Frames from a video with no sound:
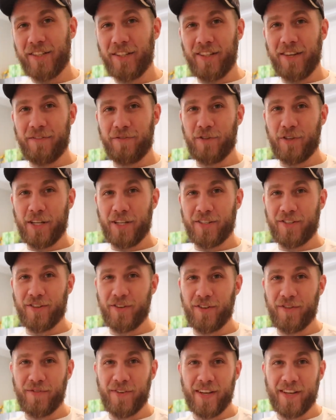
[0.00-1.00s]
delivery
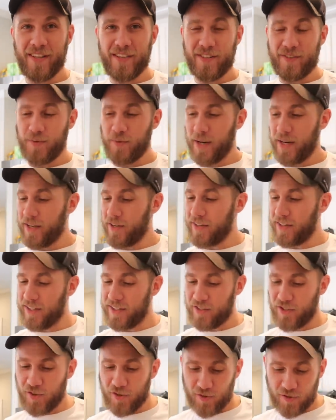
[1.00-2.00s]
service where you
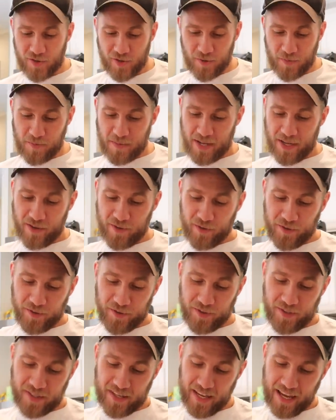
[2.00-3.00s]
can choose your
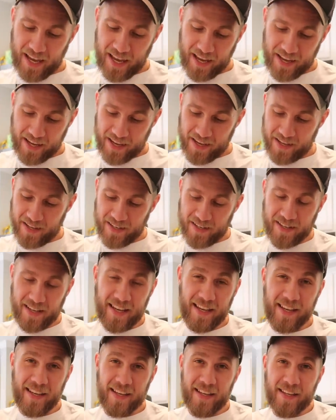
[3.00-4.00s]
meals and
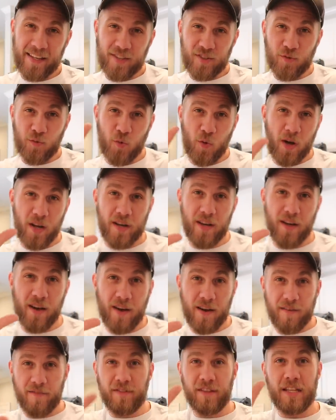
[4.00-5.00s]
it is one
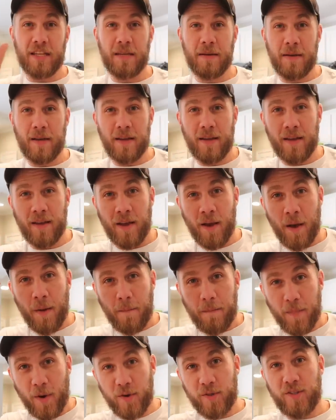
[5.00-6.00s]
of the
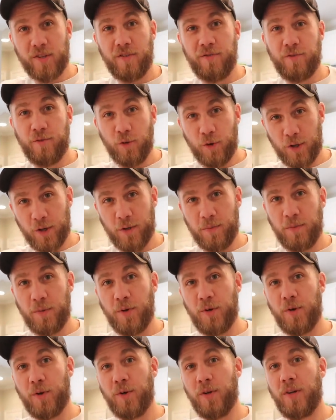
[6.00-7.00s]
most
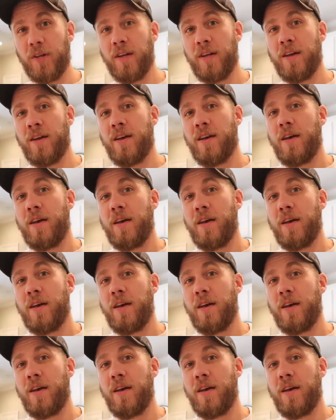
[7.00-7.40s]
affordable